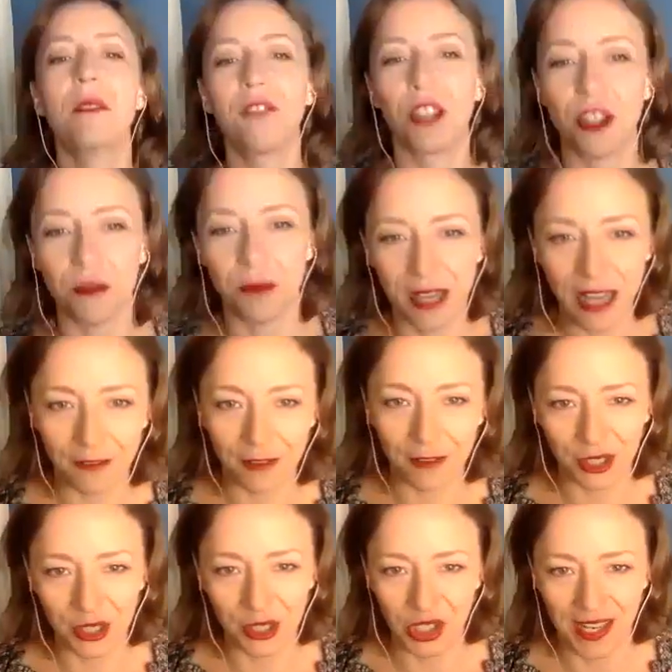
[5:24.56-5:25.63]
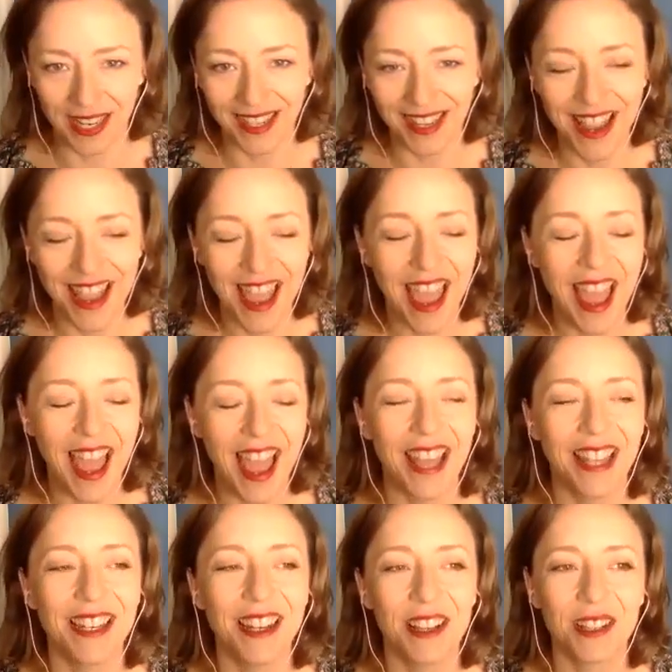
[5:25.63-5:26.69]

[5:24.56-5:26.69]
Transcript: of human evolution. And